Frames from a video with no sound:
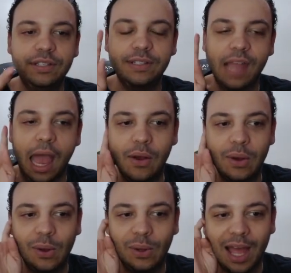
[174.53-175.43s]
style
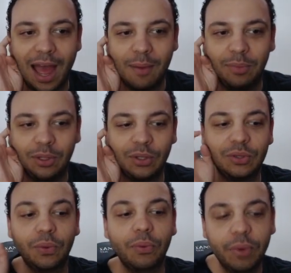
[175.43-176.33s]
collab looks
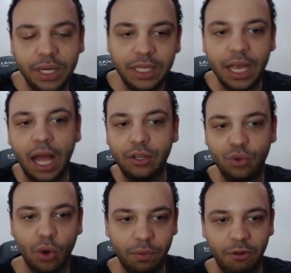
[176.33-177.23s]
really
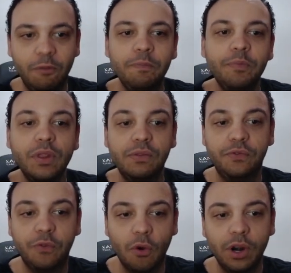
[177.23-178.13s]
adorable
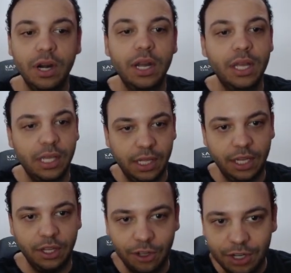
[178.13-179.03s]
for
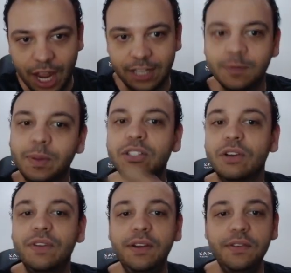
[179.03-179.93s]
Healing Good and Splash are
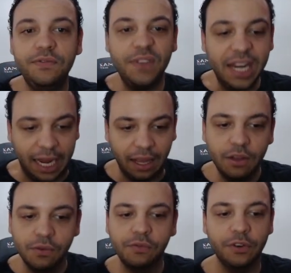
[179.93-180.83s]
very fitting
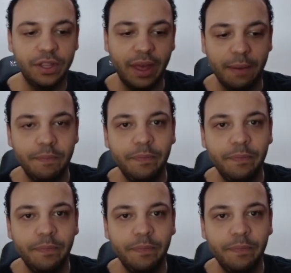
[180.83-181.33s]
for them.